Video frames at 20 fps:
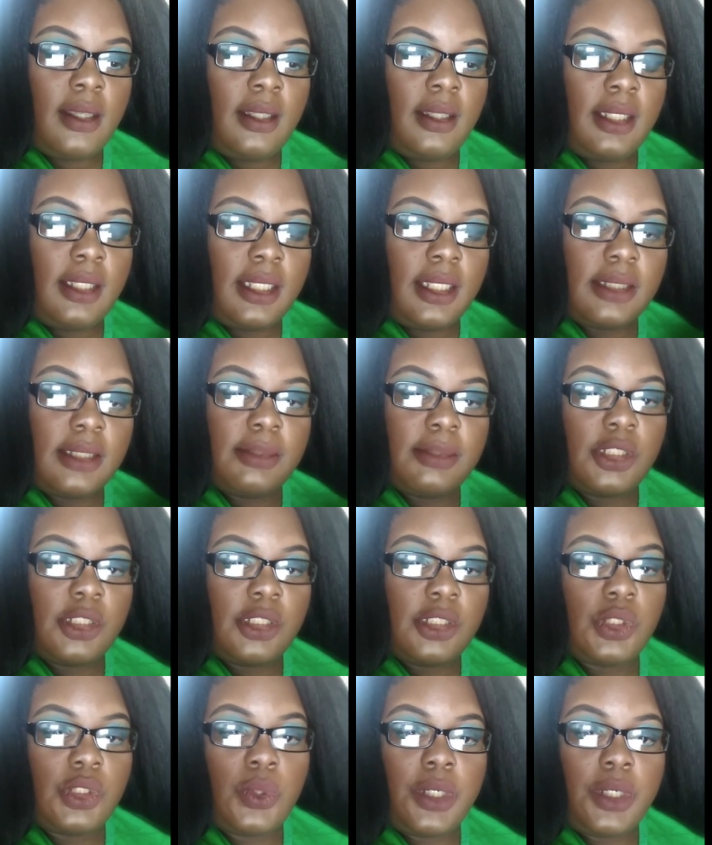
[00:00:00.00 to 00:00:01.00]
can be
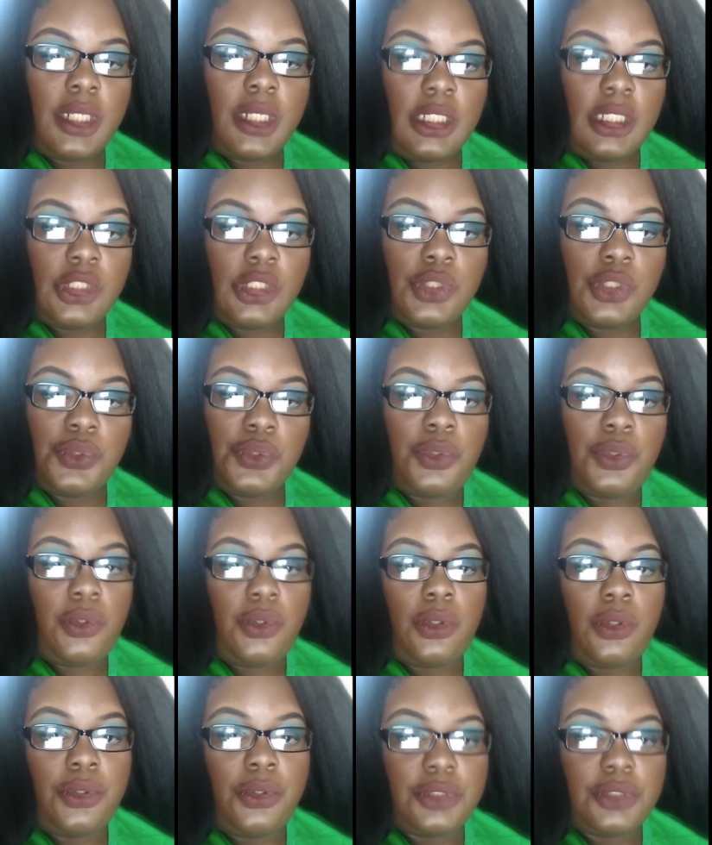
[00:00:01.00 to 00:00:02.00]
stored into your
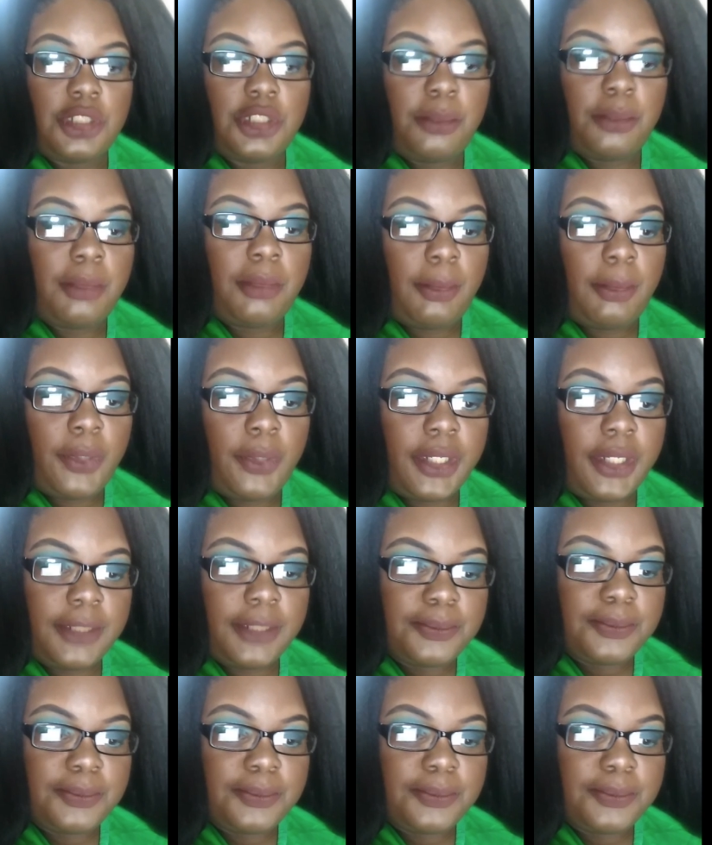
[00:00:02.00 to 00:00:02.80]
long-term memory.